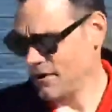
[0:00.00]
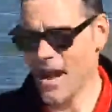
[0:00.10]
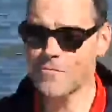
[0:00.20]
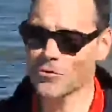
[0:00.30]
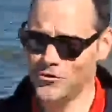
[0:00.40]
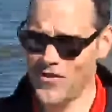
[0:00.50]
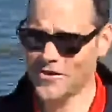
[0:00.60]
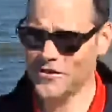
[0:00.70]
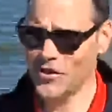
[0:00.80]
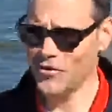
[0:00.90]
April
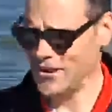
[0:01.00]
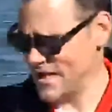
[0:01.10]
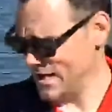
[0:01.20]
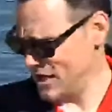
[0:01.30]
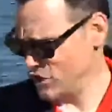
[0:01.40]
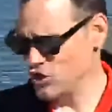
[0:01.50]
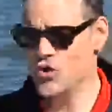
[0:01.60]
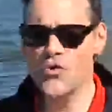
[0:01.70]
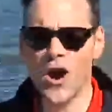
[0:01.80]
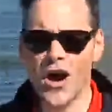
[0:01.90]
2013,
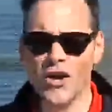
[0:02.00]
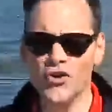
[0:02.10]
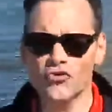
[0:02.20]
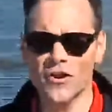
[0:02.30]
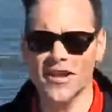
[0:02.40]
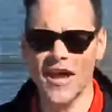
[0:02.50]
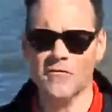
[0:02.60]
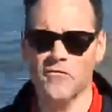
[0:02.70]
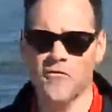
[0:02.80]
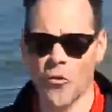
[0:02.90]

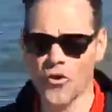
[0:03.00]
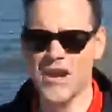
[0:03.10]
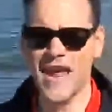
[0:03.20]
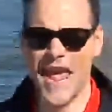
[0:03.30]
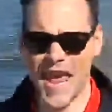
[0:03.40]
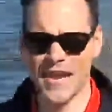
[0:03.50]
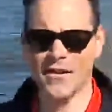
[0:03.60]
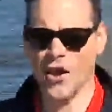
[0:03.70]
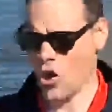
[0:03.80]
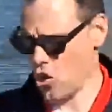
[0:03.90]

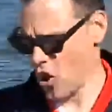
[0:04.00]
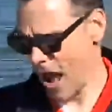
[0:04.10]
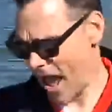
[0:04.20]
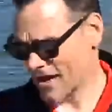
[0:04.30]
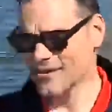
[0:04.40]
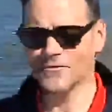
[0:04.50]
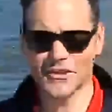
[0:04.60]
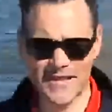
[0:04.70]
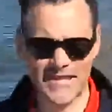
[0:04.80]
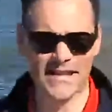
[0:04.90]
248 active
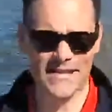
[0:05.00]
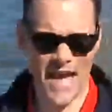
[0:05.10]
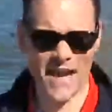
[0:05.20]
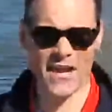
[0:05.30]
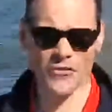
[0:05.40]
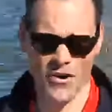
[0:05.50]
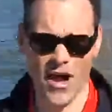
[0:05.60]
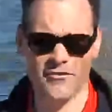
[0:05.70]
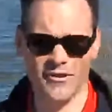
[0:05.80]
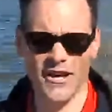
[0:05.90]
listings hanging
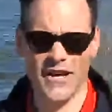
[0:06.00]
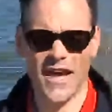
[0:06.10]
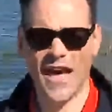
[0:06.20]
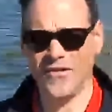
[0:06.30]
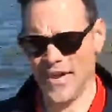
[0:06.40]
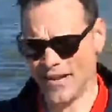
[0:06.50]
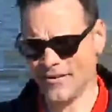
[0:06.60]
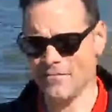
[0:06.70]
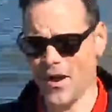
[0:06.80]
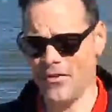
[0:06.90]
around at the
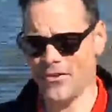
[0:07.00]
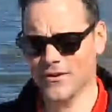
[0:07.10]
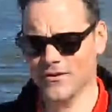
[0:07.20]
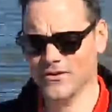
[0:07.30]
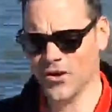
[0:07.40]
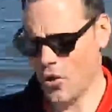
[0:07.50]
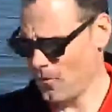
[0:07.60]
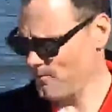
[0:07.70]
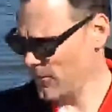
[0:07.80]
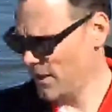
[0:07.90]
end of the month.
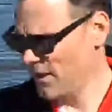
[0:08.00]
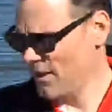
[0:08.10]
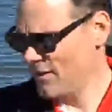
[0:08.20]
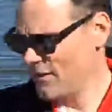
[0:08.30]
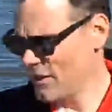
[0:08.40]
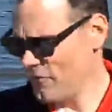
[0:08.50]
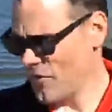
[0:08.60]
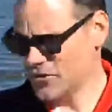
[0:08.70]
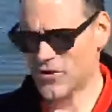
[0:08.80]
So, you know, folks,